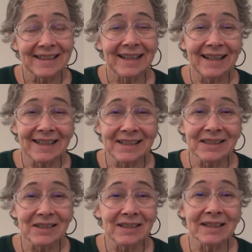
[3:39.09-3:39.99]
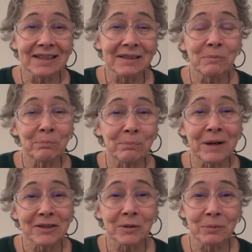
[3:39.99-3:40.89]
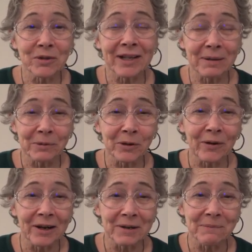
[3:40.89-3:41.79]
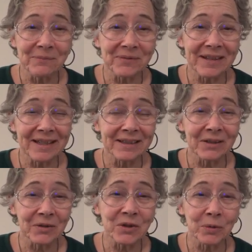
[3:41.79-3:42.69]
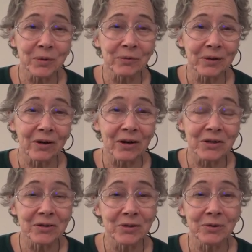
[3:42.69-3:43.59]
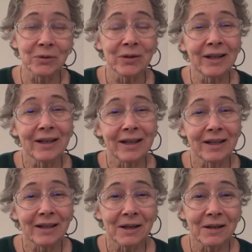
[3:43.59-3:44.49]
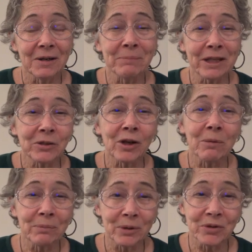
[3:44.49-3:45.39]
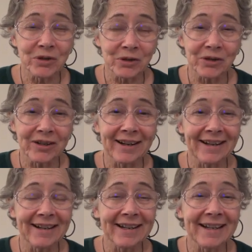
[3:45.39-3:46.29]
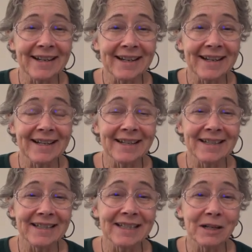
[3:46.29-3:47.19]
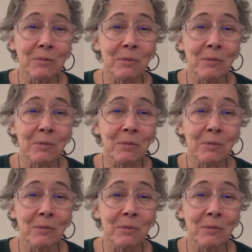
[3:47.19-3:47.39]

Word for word: and possible cybercrime, and also with regard to mental composure and